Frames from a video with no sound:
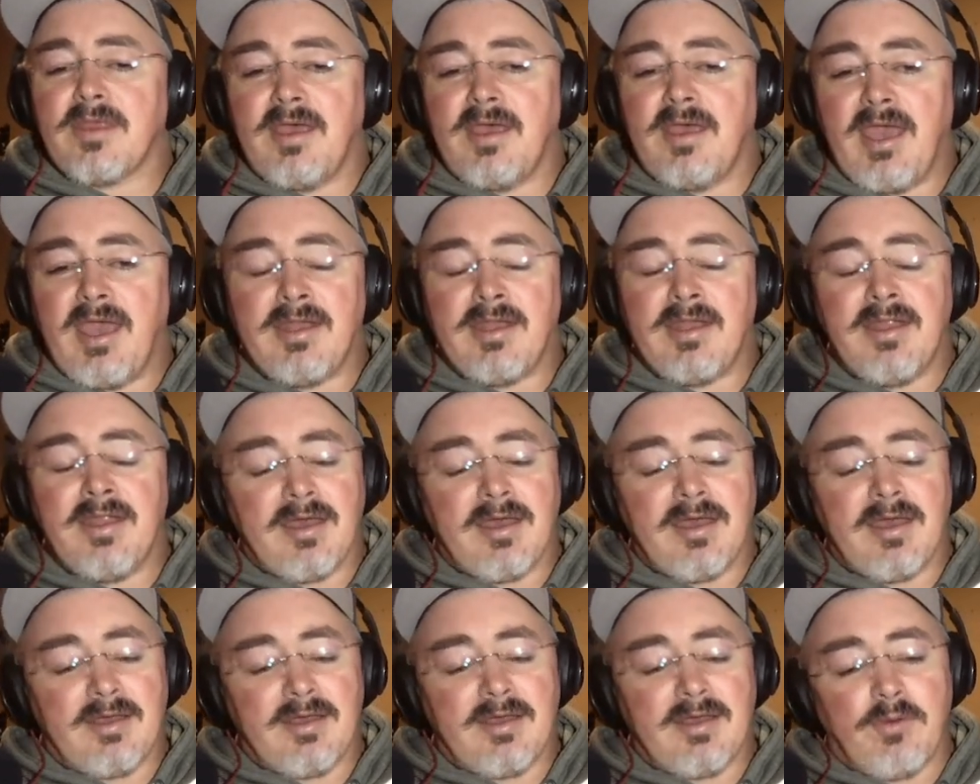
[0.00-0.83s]
And
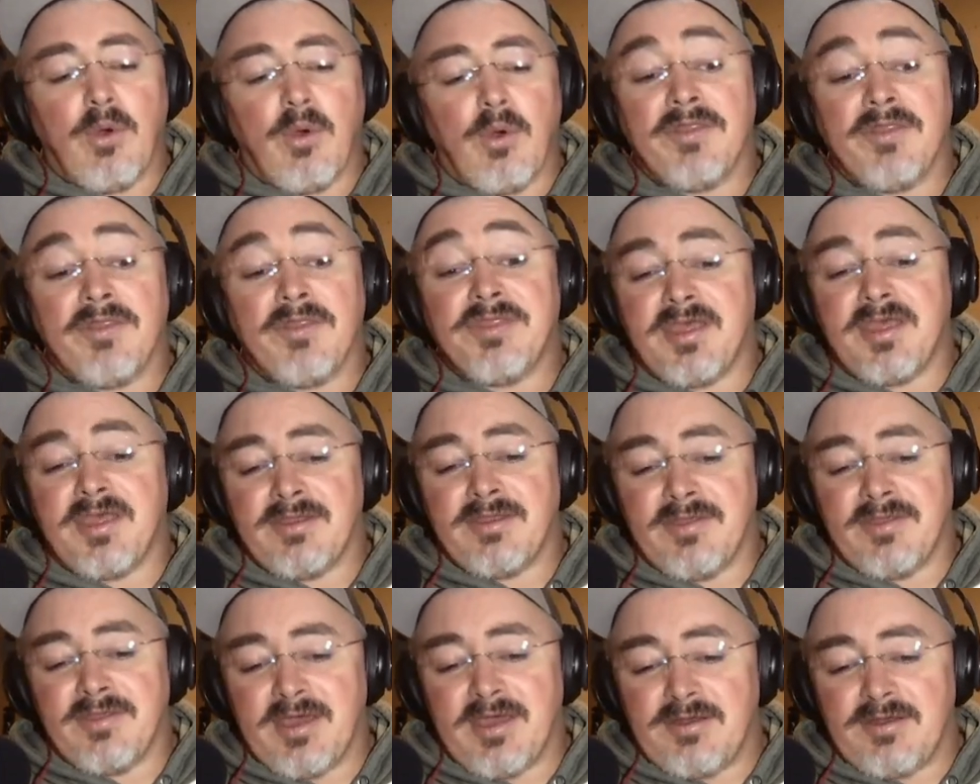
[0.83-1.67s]
one
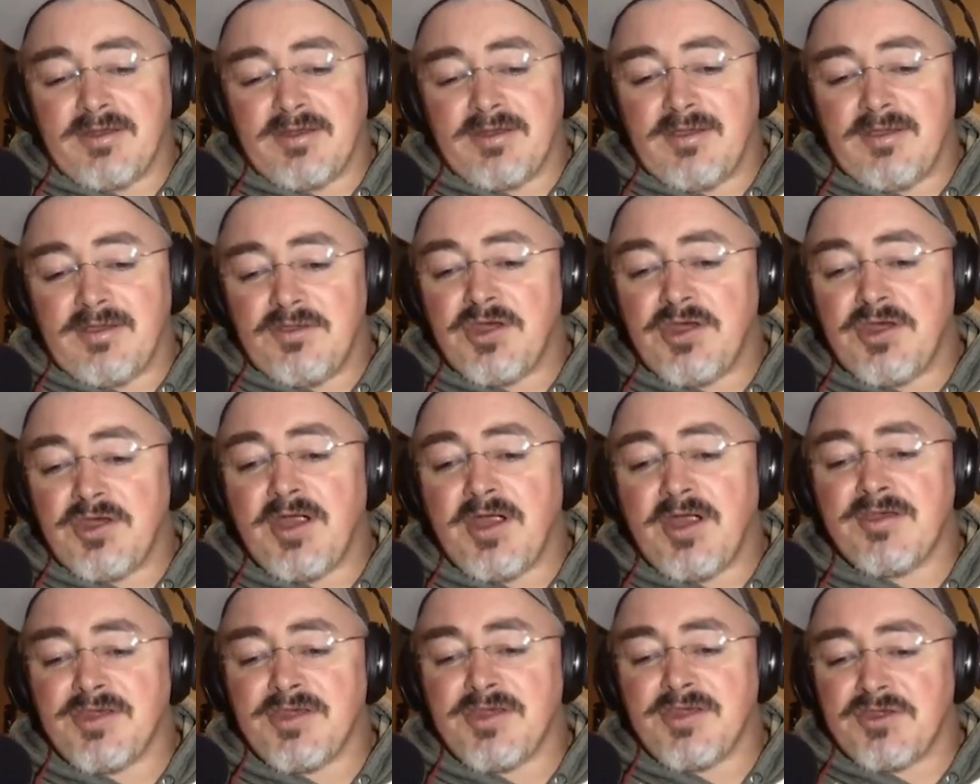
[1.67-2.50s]
thing that
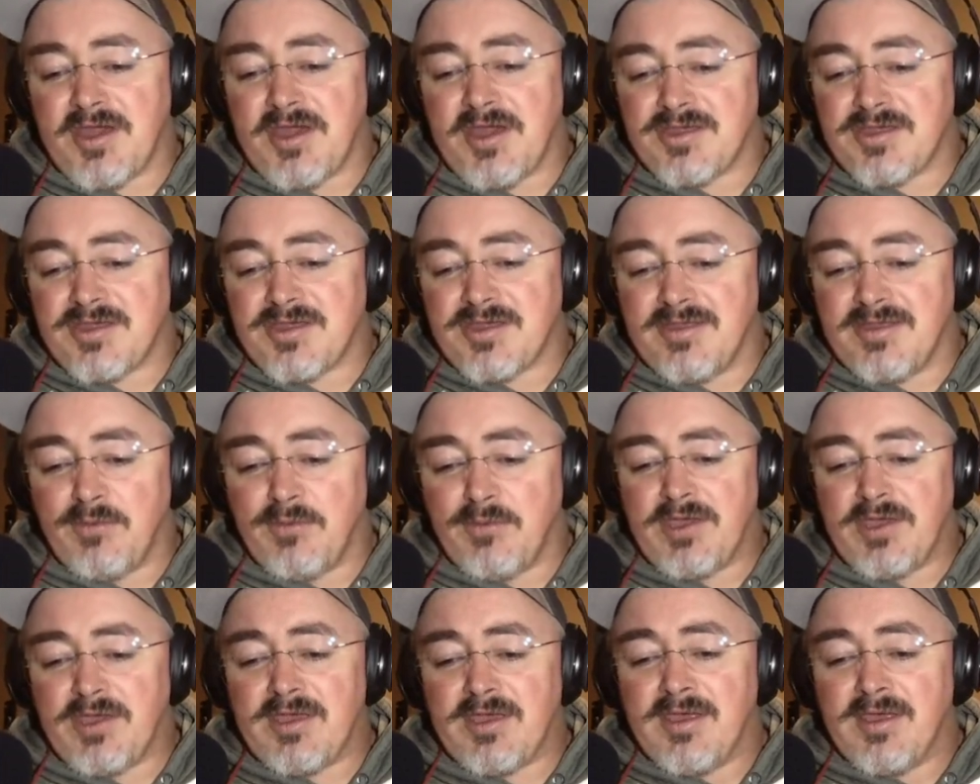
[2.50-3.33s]
Jerry suggested that
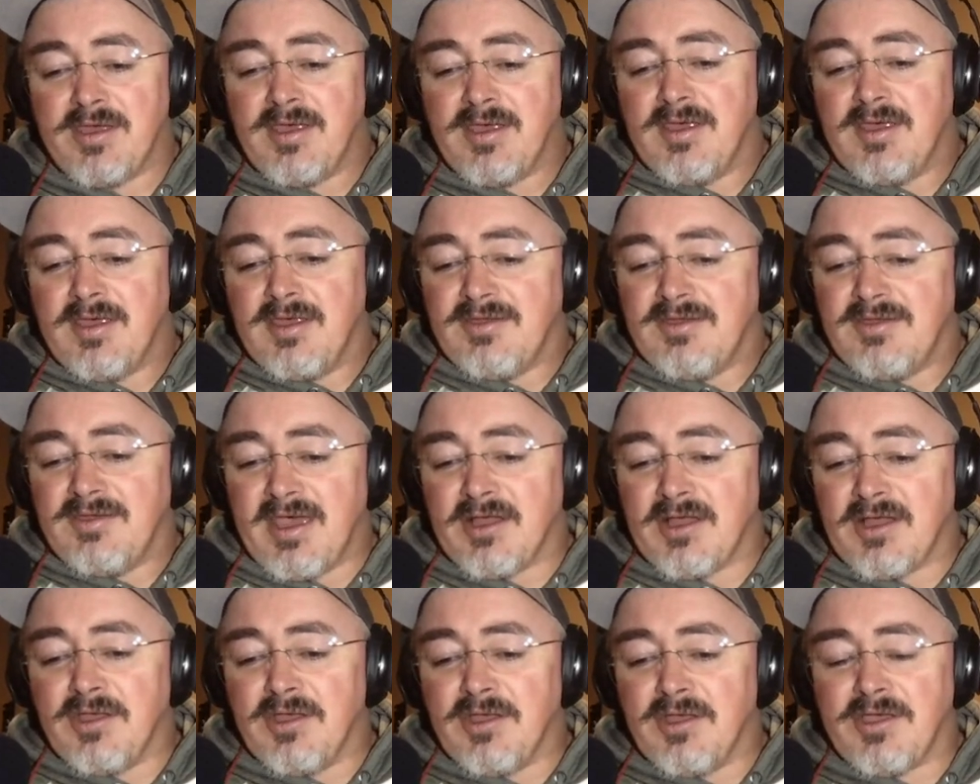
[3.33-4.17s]
we
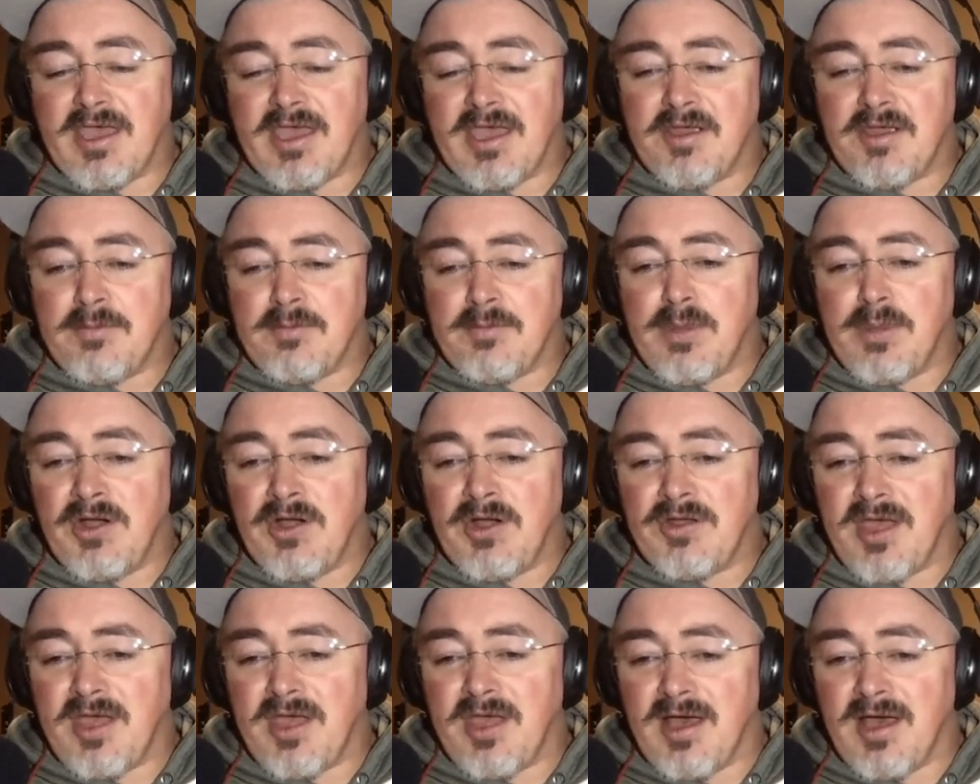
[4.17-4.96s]
take a look at your bird